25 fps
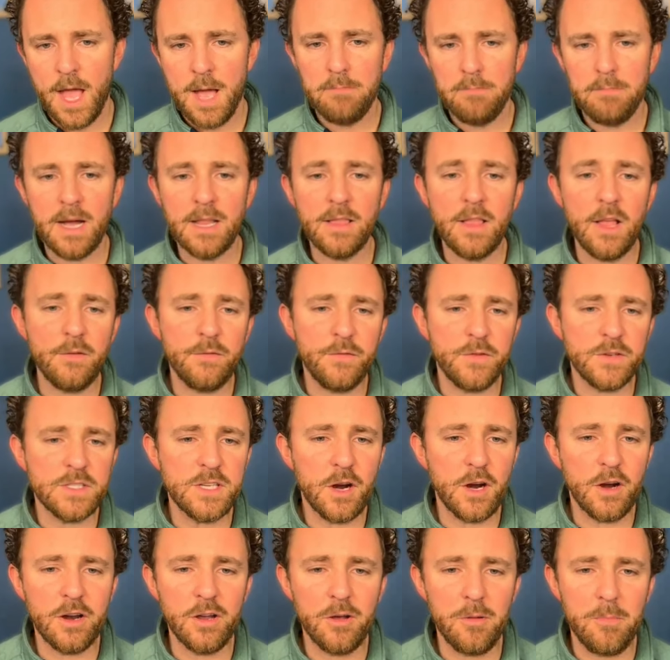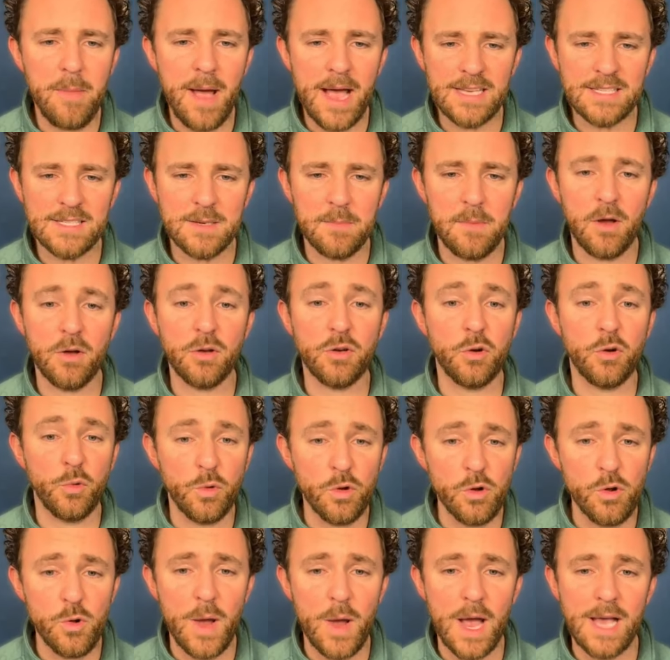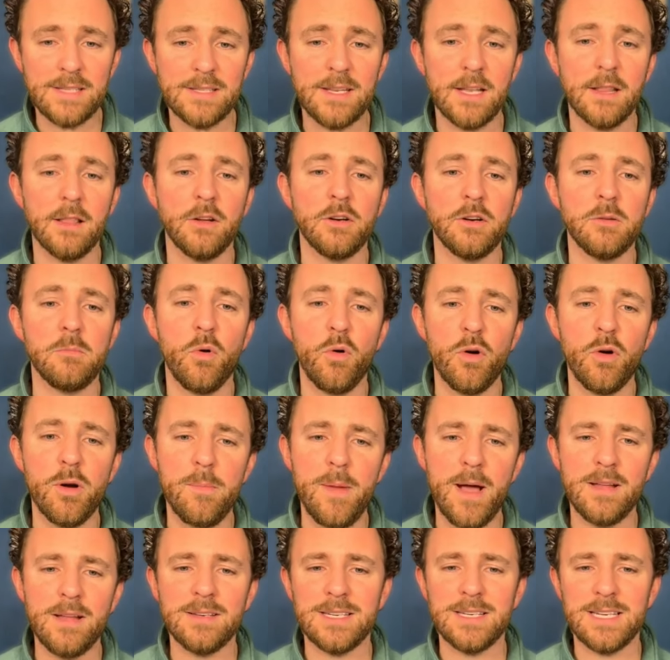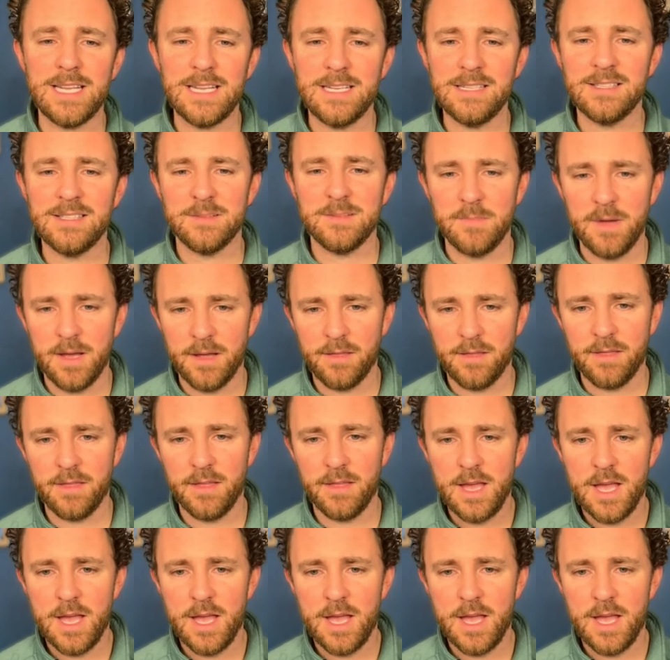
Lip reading: My love for Tar Heel basketball grew as I learned more about Dean Smith.